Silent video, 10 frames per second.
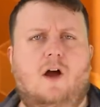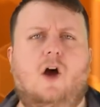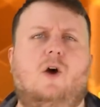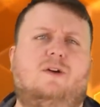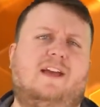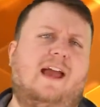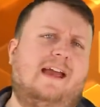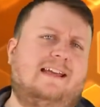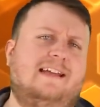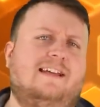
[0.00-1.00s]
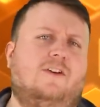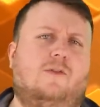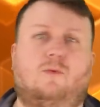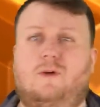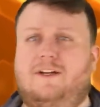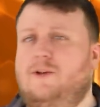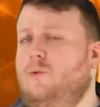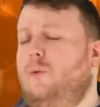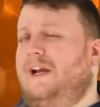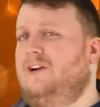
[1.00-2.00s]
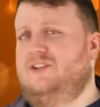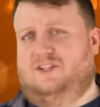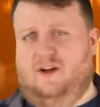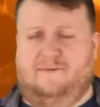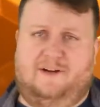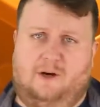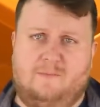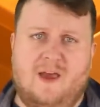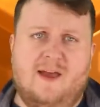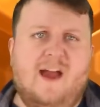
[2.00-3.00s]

Okay, getting into the really weird stuff here.